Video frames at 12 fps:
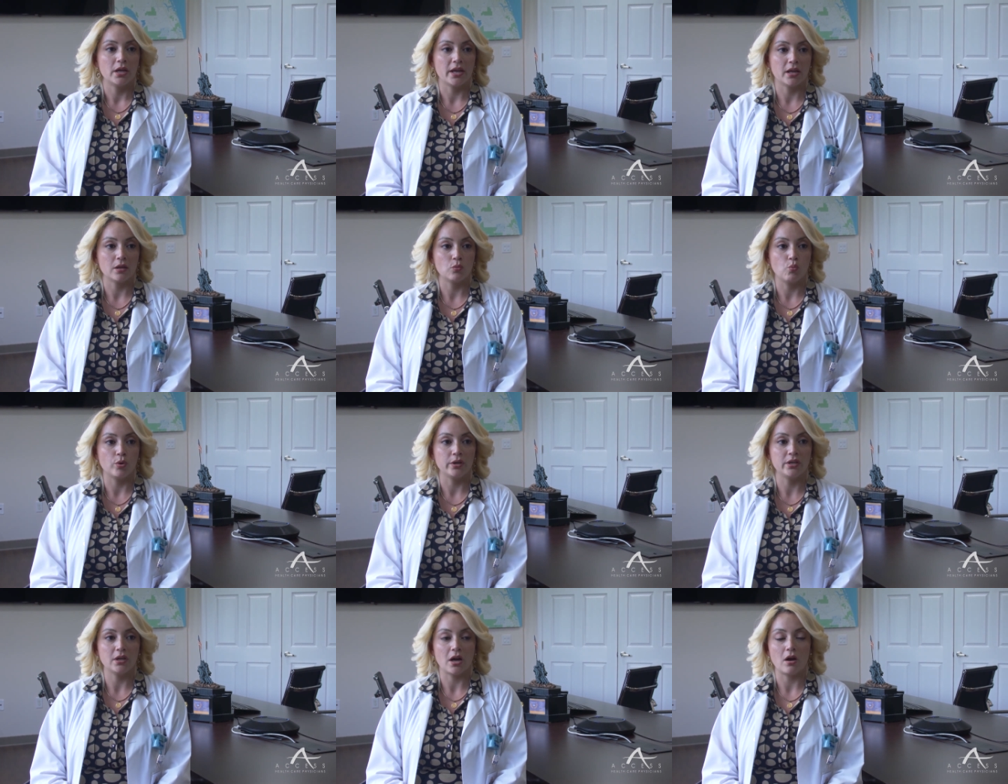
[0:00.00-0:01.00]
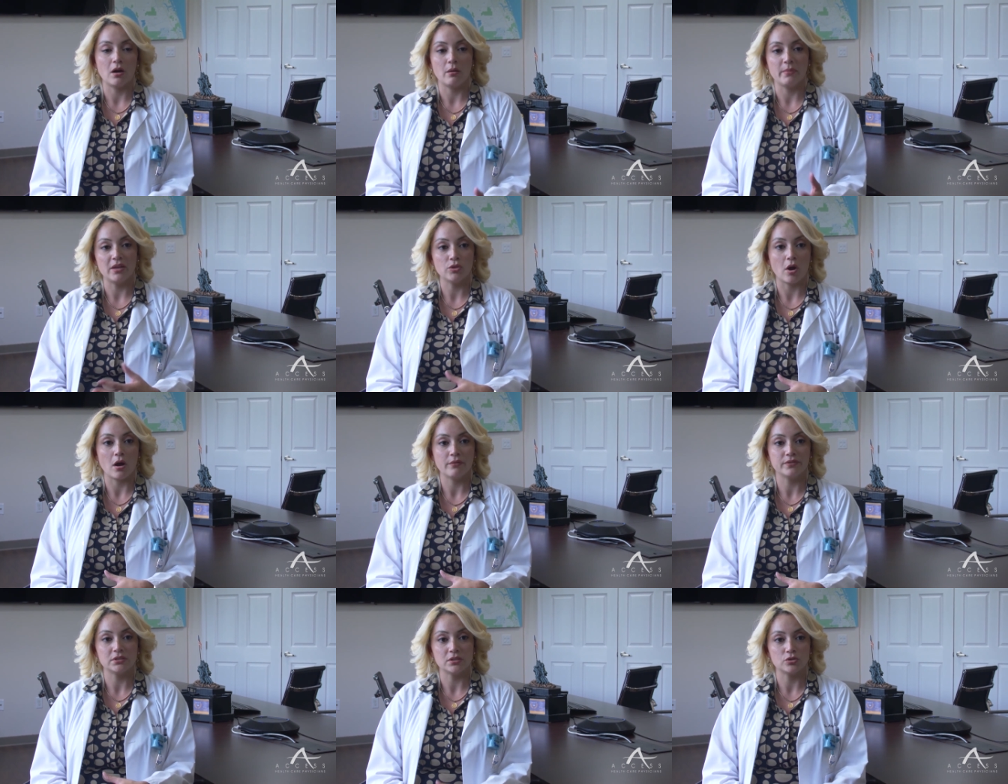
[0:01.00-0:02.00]
And we um, in the
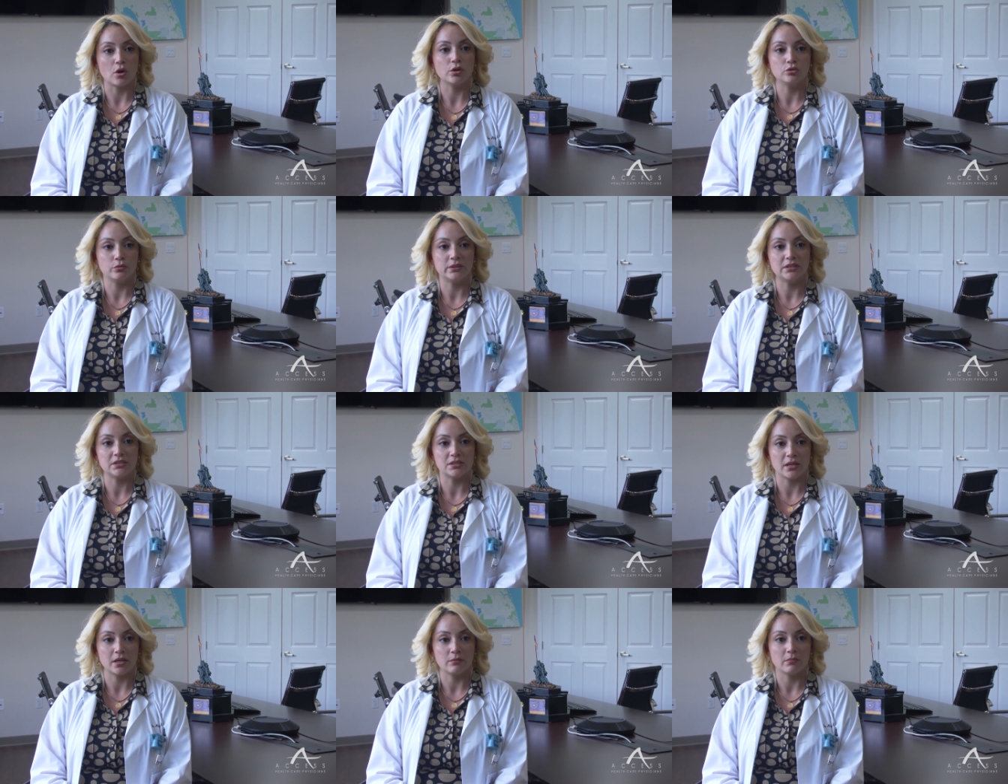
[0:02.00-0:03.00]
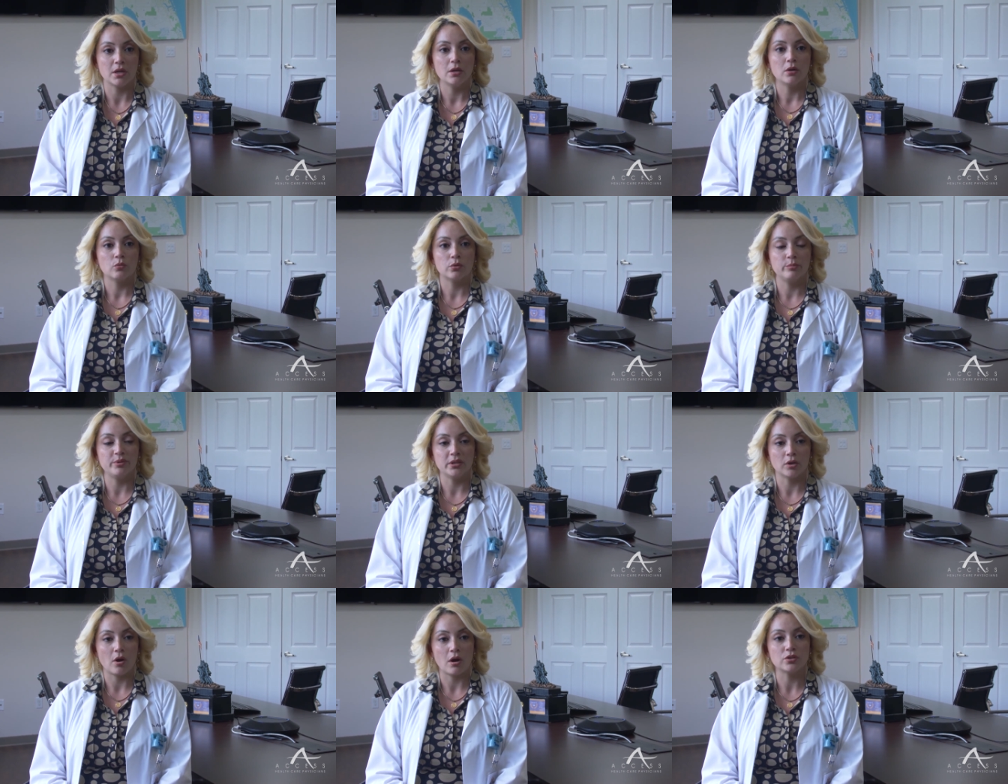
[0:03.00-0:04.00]
offices are doing the same. We're
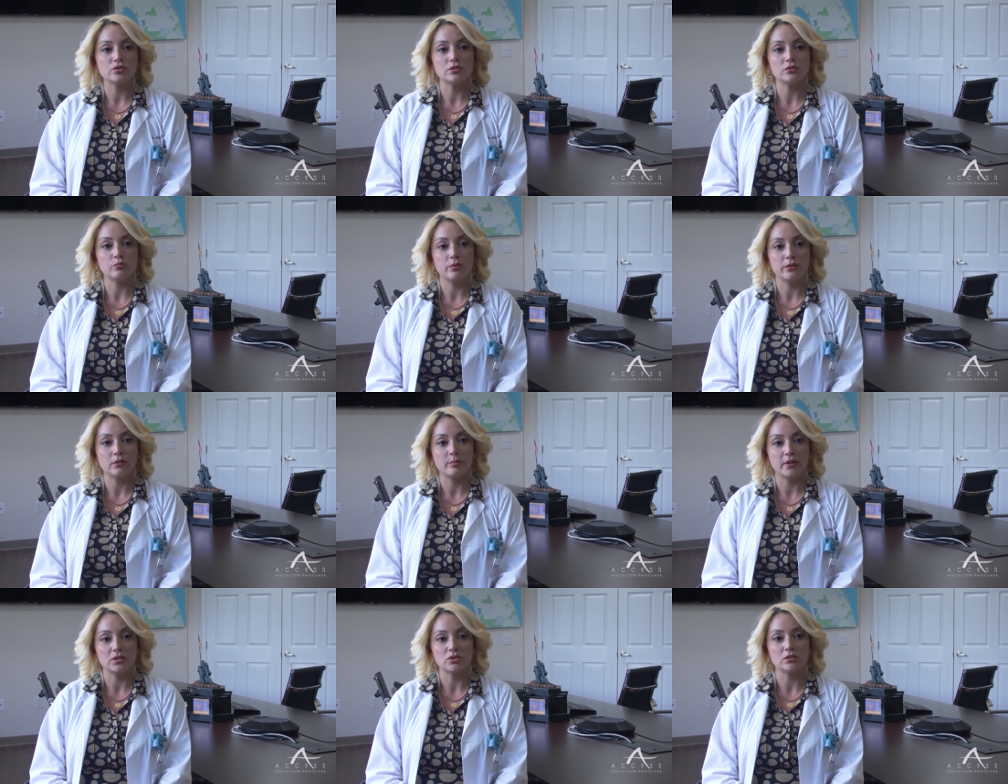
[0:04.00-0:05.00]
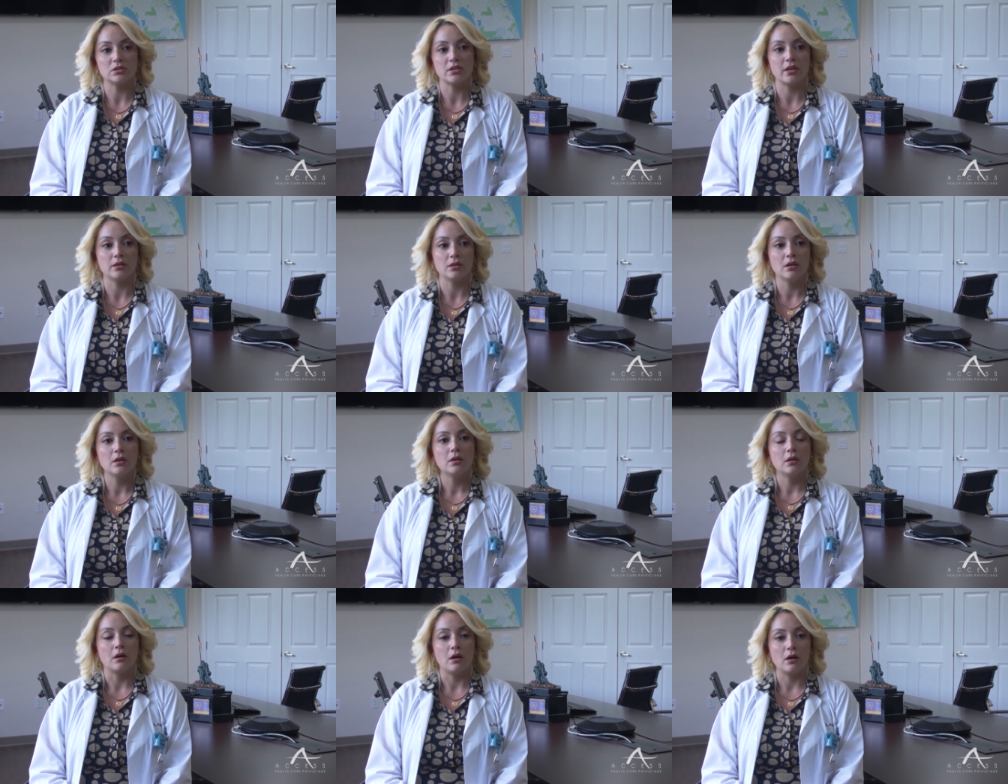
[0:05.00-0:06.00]
being cautious with the patients and
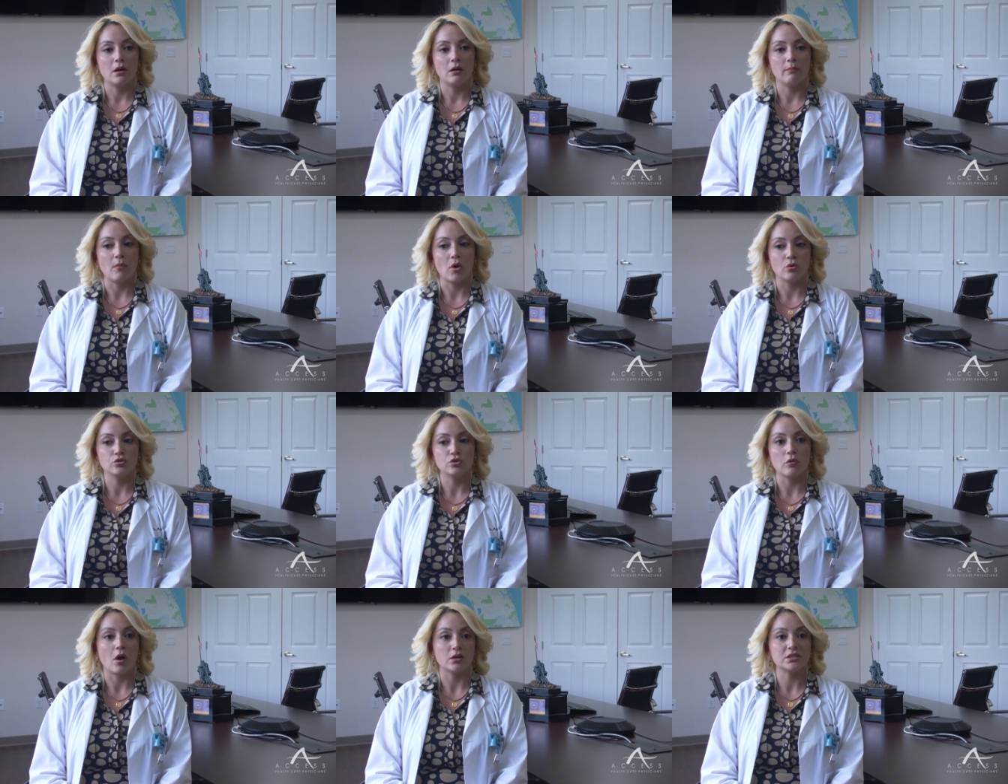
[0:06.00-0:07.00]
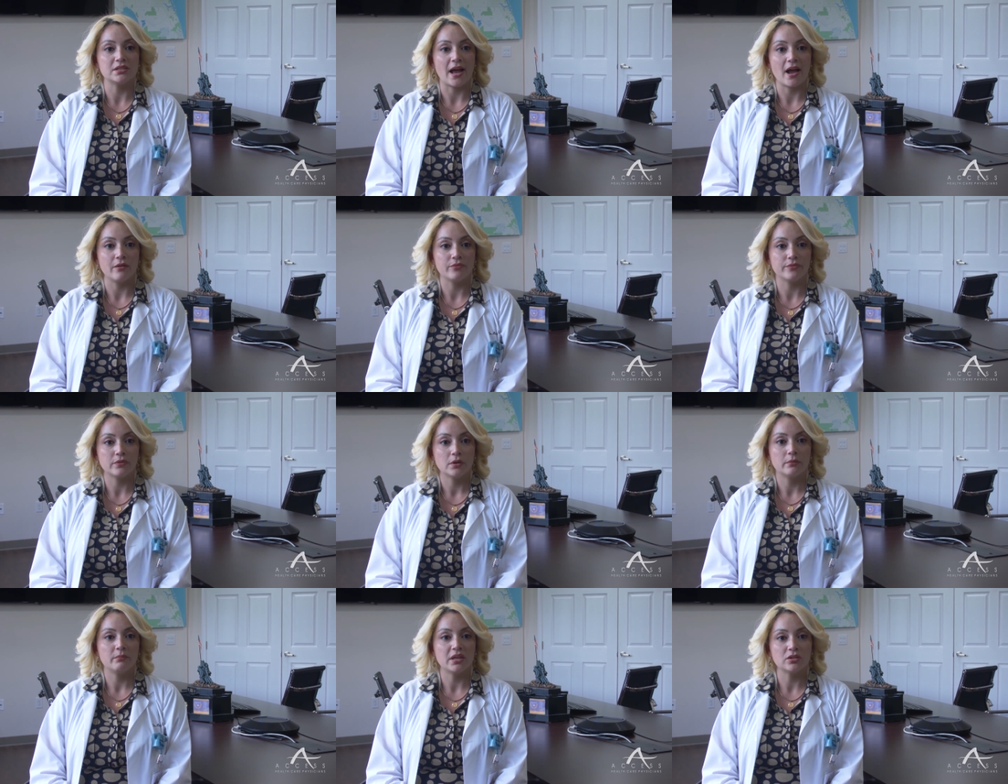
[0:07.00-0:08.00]
um, also our staff,
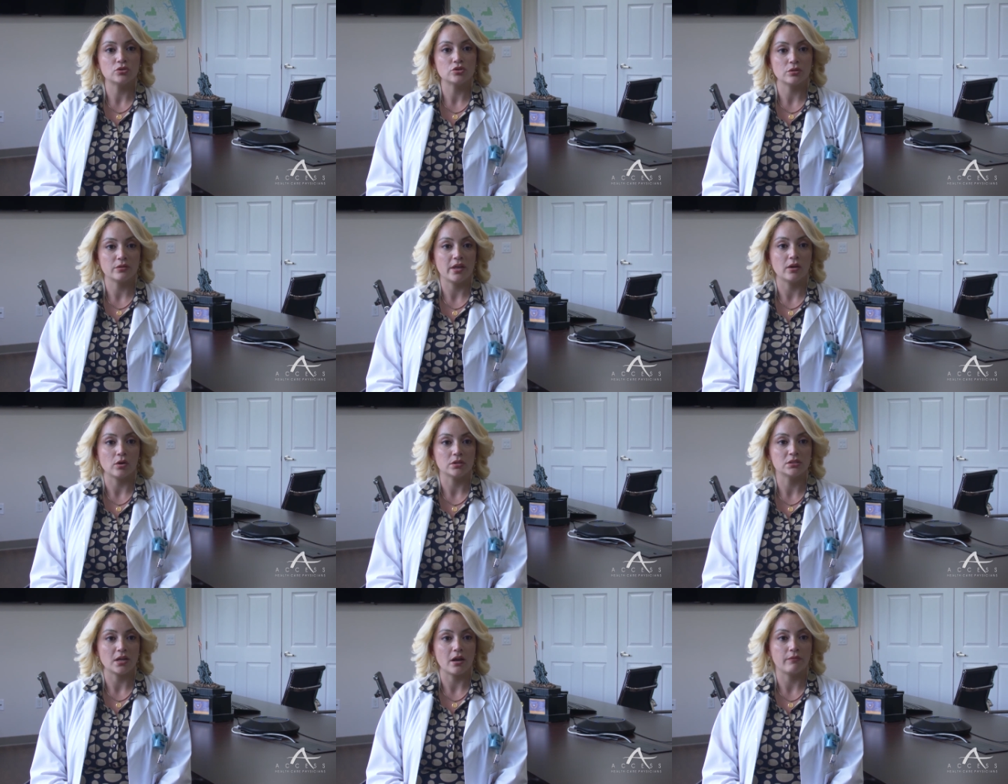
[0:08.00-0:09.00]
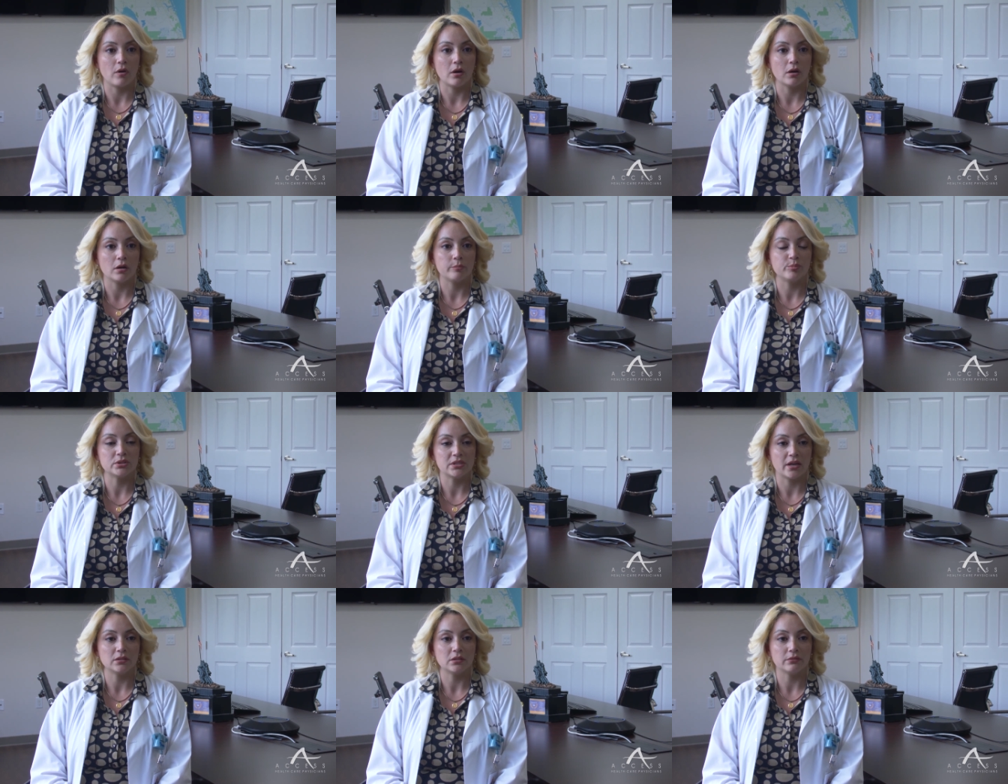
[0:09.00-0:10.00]
making sure that our staff are
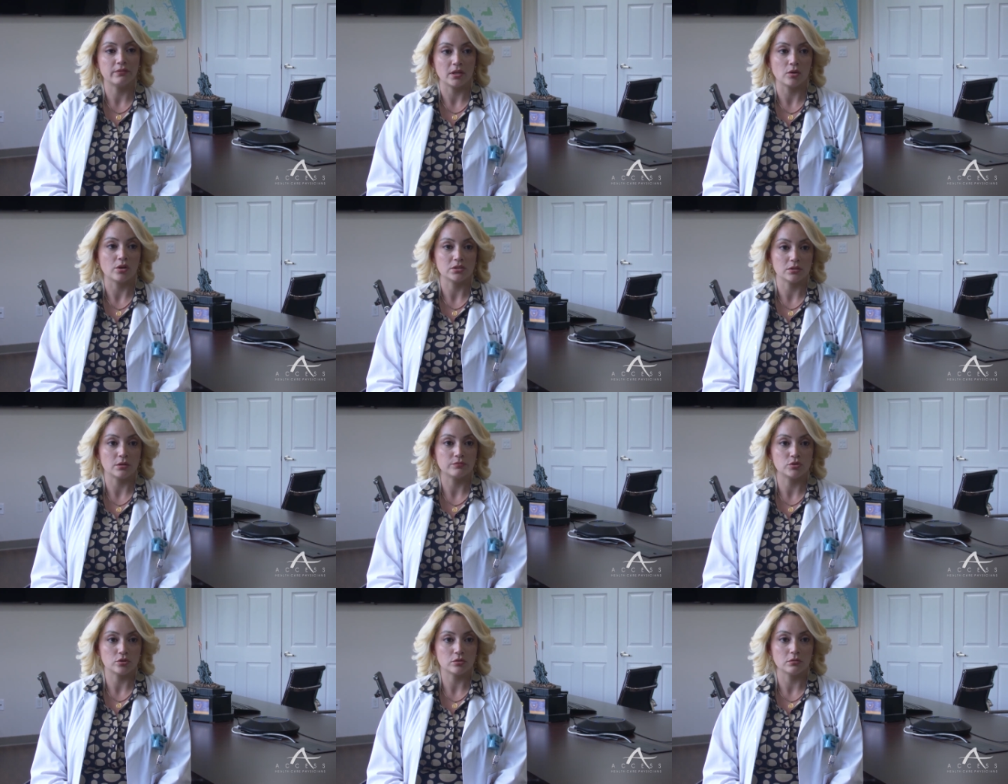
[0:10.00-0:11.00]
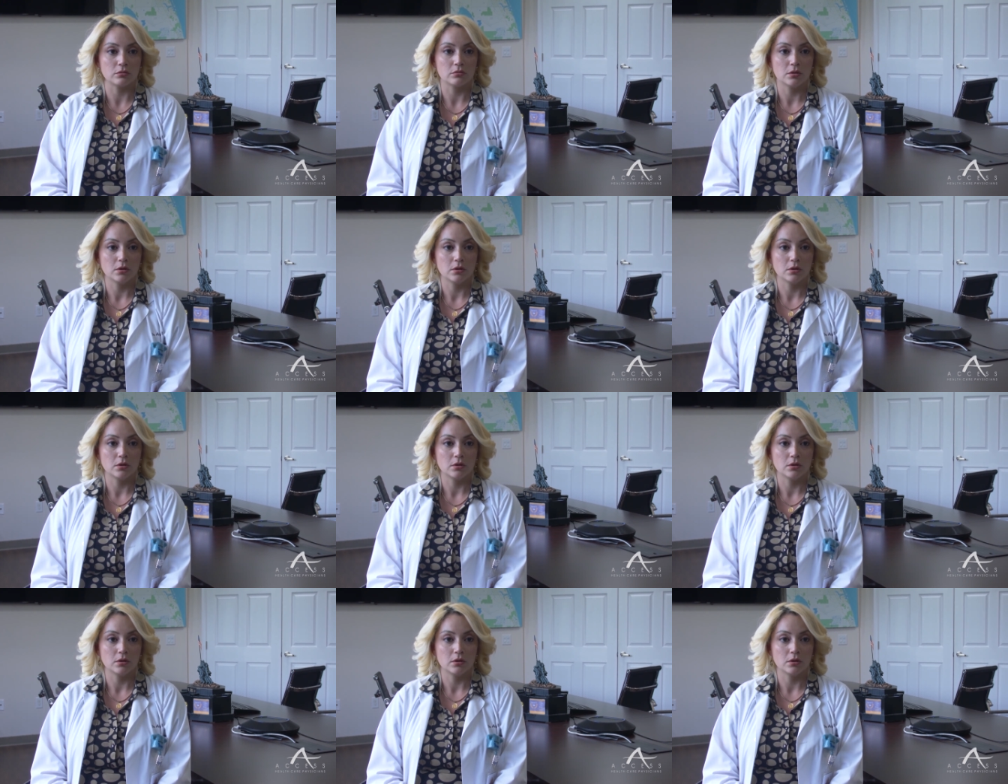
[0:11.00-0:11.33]
protective and ourselves too.